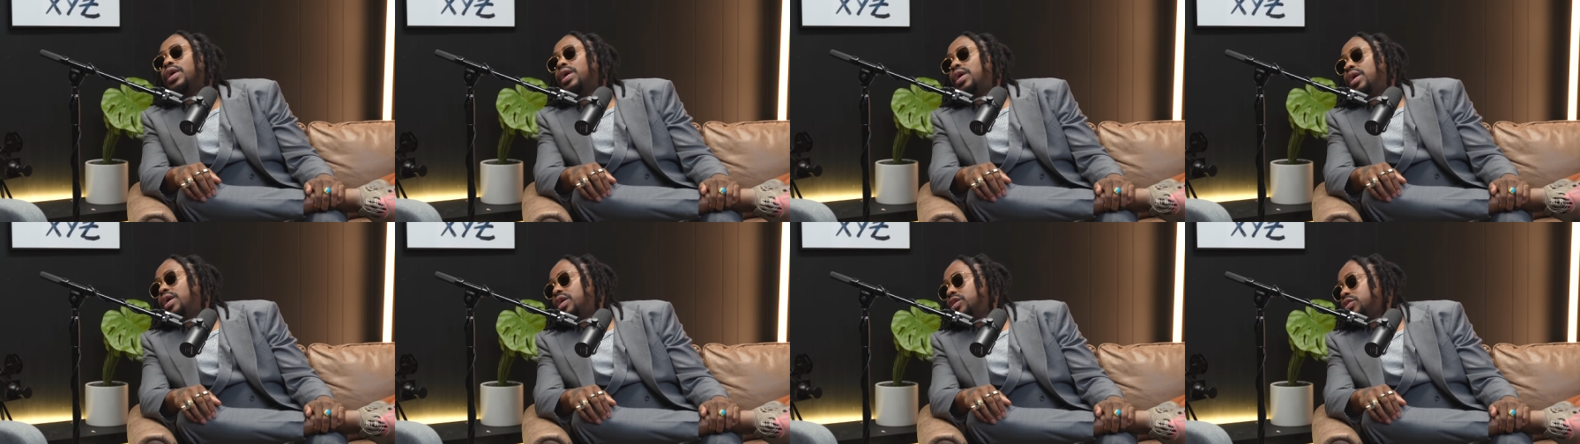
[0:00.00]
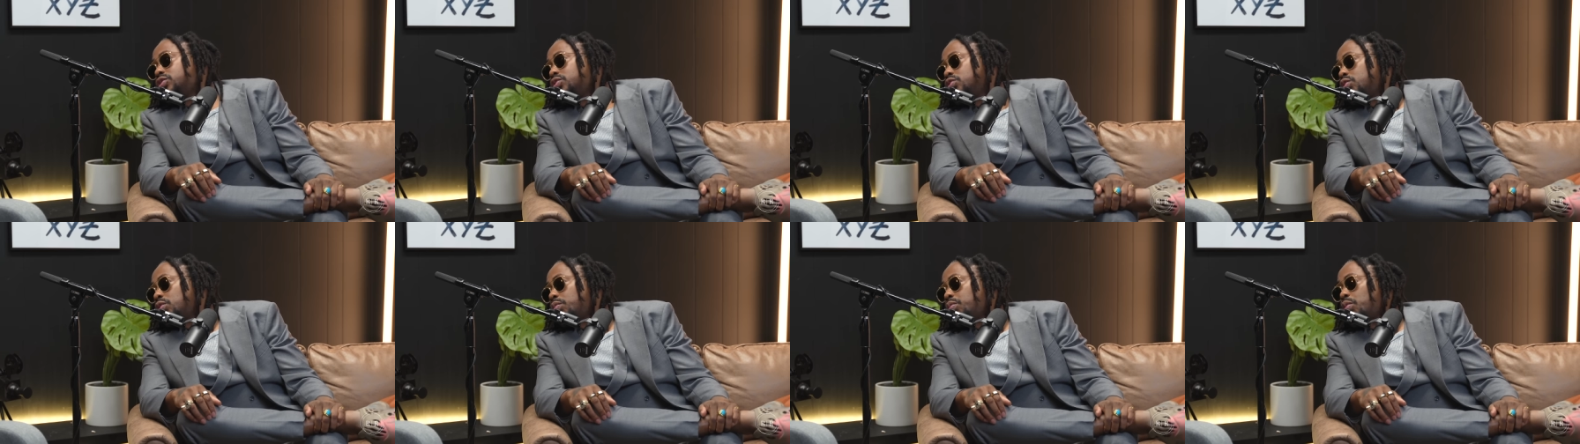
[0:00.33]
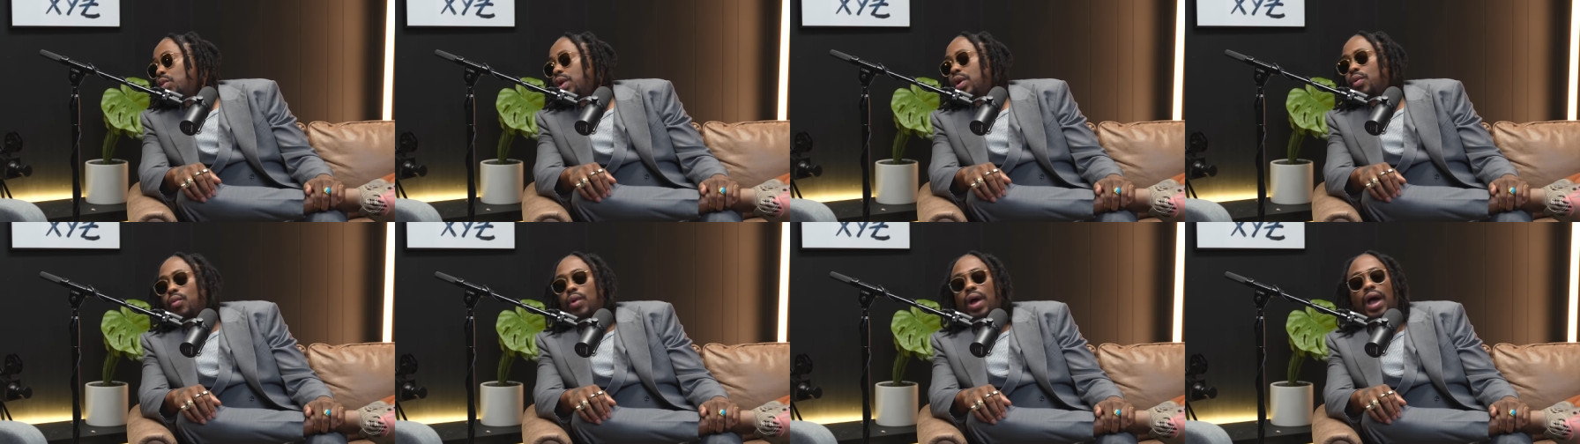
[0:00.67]
It's to a
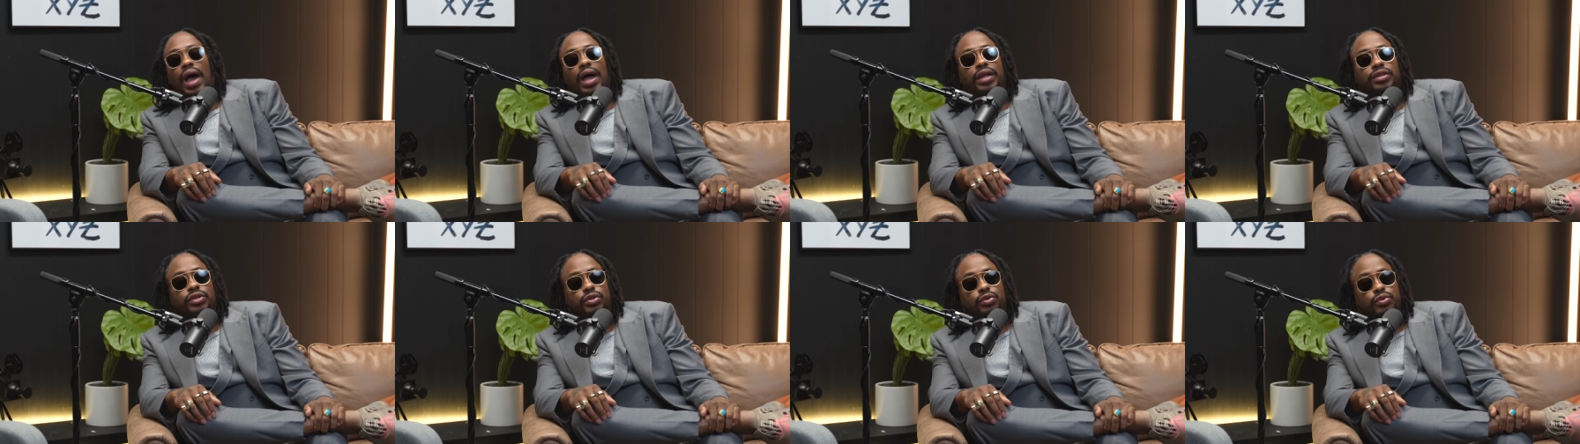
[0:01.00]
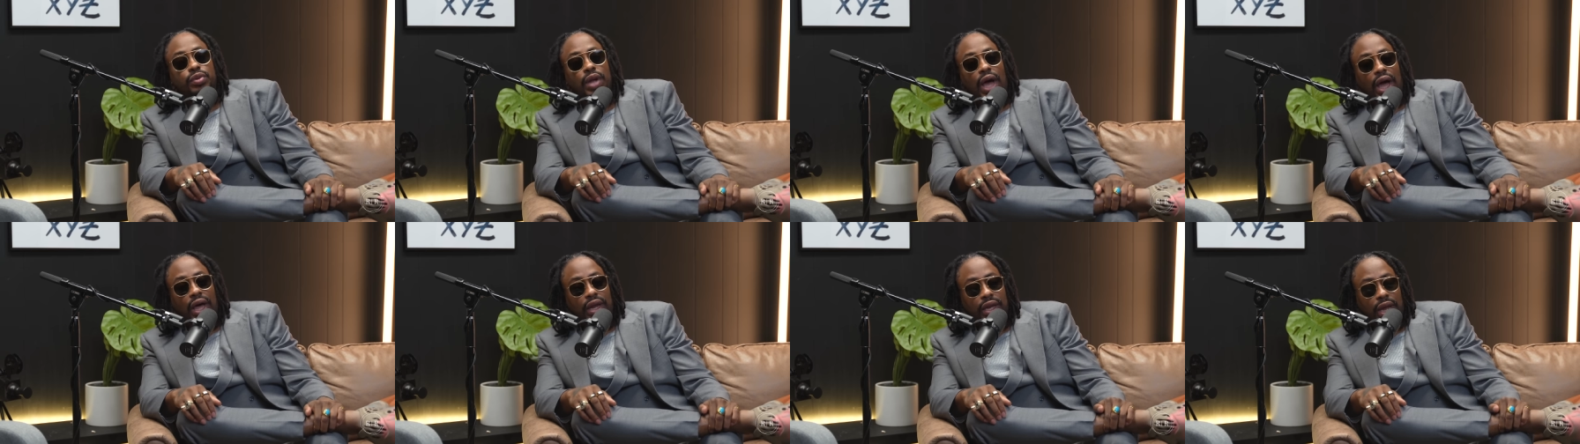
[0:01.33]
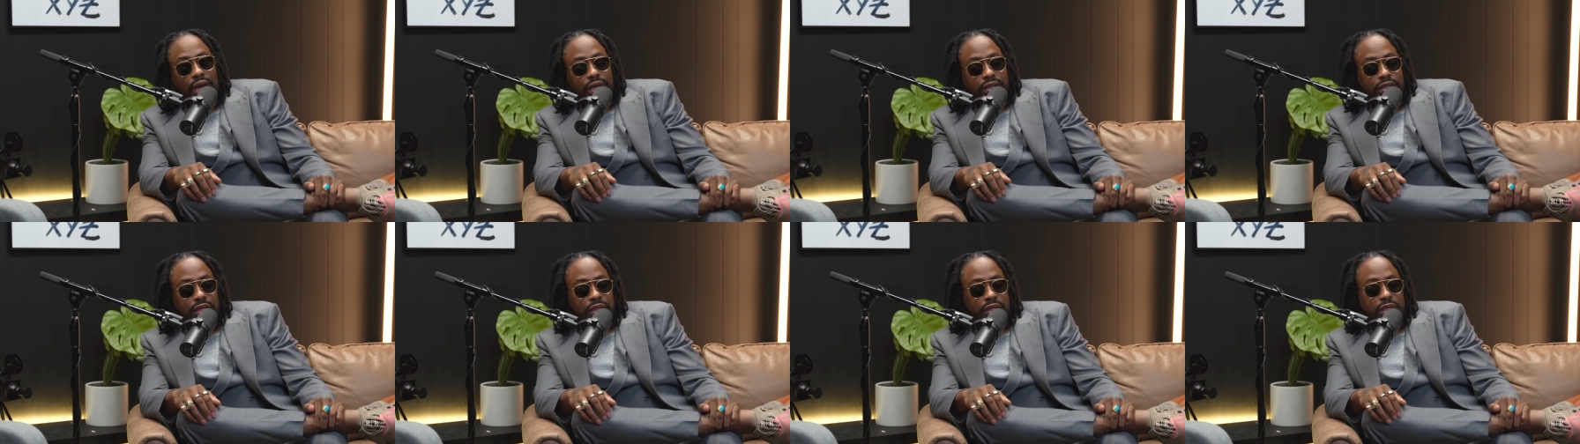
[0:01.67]
point where I do not
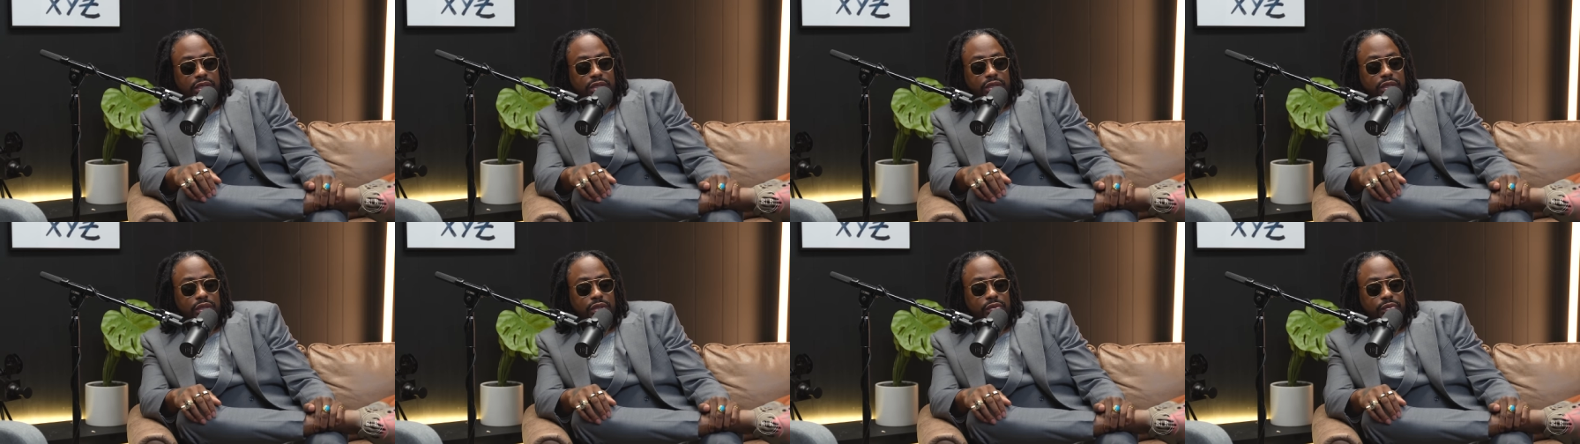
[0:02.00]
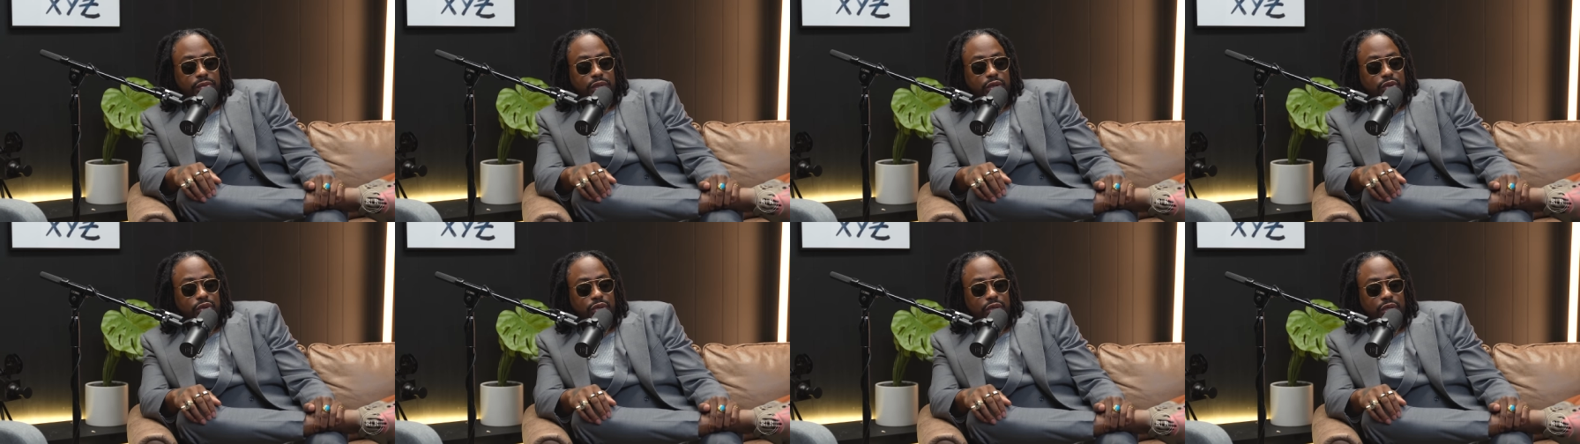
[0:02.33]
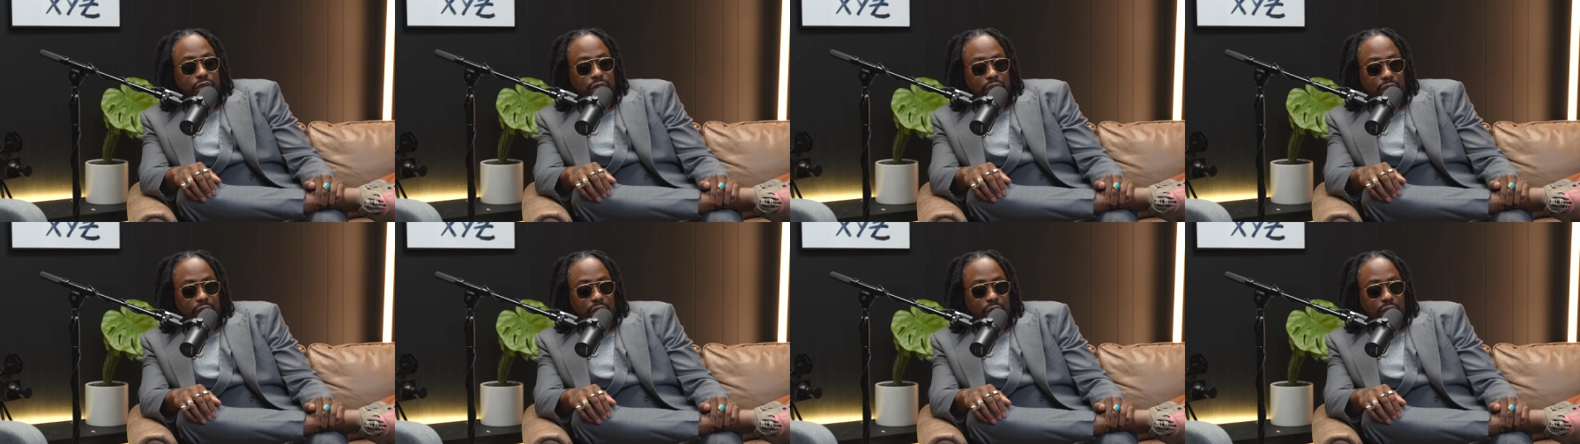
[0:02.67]
like to listen to music